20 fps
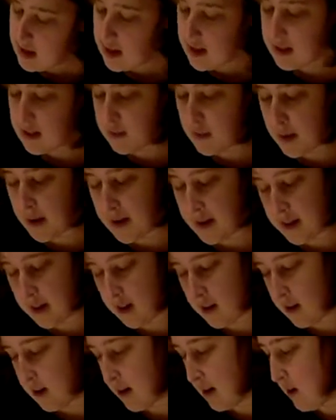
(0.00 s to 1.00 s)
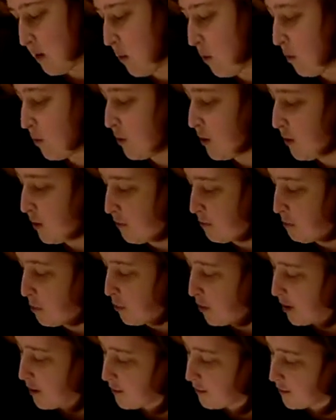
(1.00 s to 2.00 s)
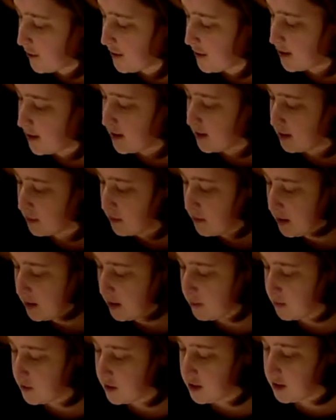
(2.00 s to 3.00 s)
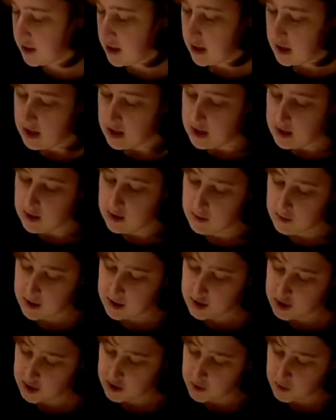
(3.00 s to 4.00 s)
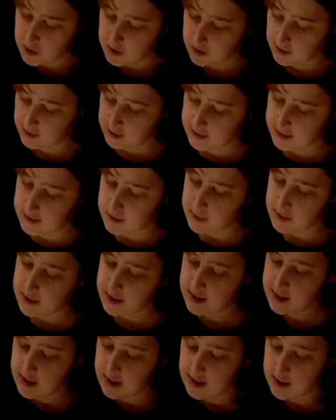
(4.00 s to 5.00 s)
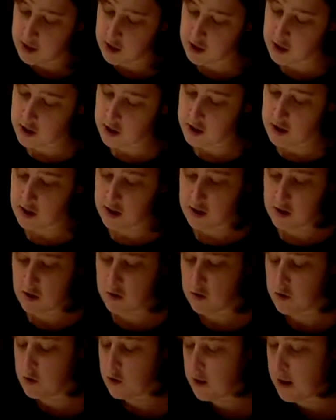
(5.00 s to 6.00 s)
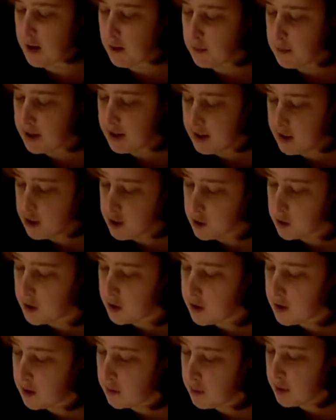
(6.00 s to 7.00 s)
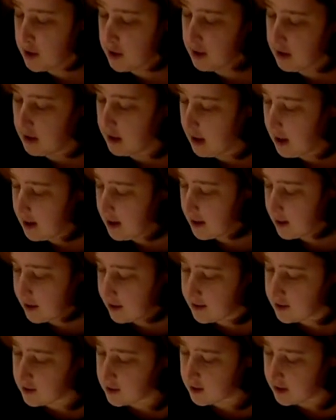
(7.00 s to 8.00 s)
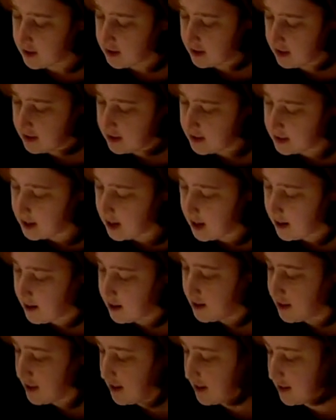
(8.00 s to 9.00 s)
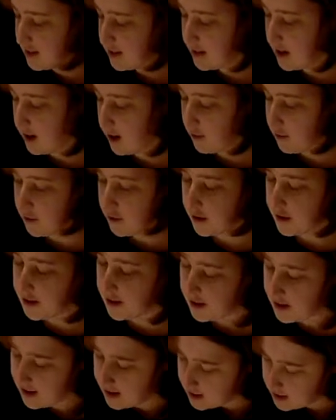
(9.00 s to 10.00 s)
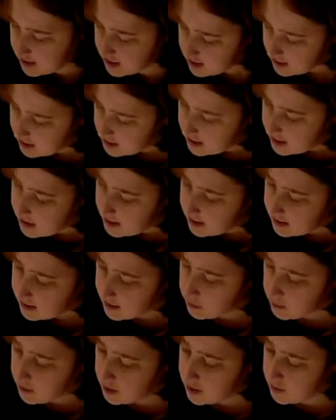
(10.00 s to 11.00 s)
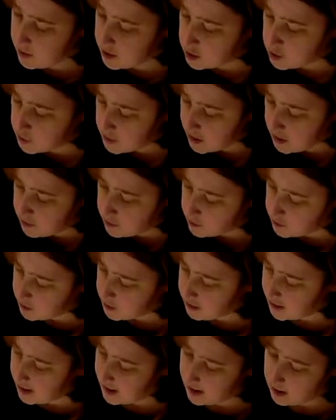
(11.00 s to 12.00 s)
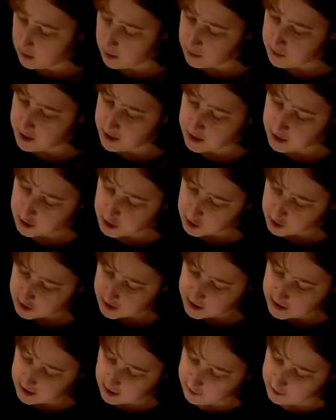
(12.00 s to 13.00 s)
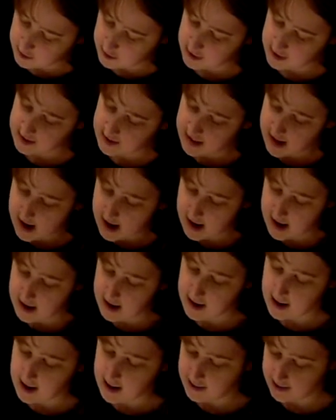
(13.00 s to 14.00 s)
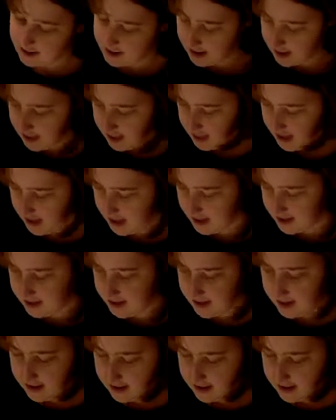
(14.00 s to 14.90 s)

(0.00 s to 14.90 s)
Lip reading: And depending on your preference, sometimes you might just want a little bit of texture and you don't do that much, or you can put a lot on so that the entire thing is covered. And that's pretty much what I'm doing now. I'm making sure it's covered because I like that.